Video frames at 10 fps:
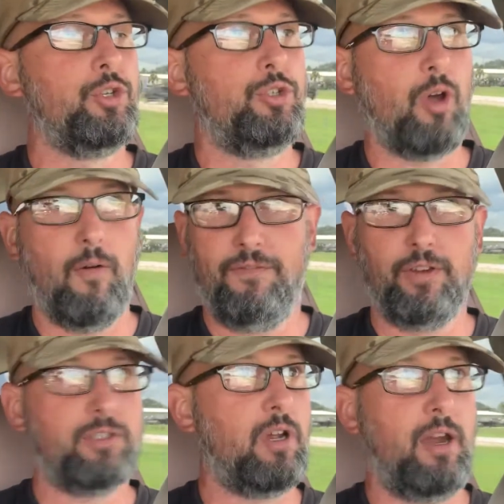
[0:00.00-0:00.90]
Don't
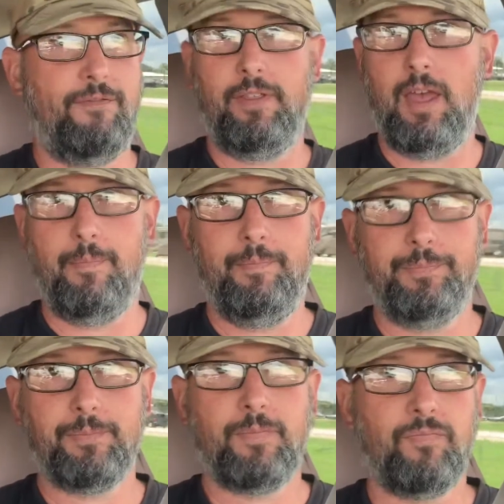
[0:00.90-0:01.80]
feel sorry for
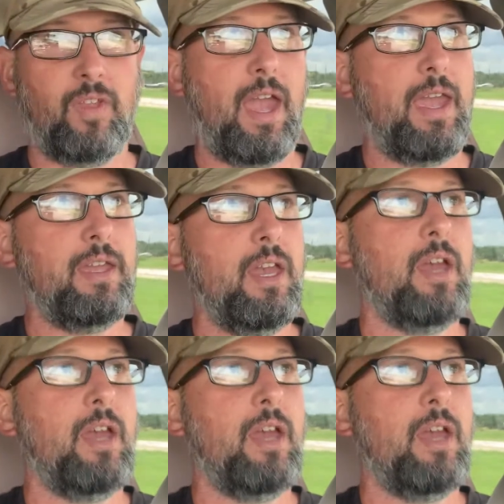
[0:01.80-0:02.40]
them, okay?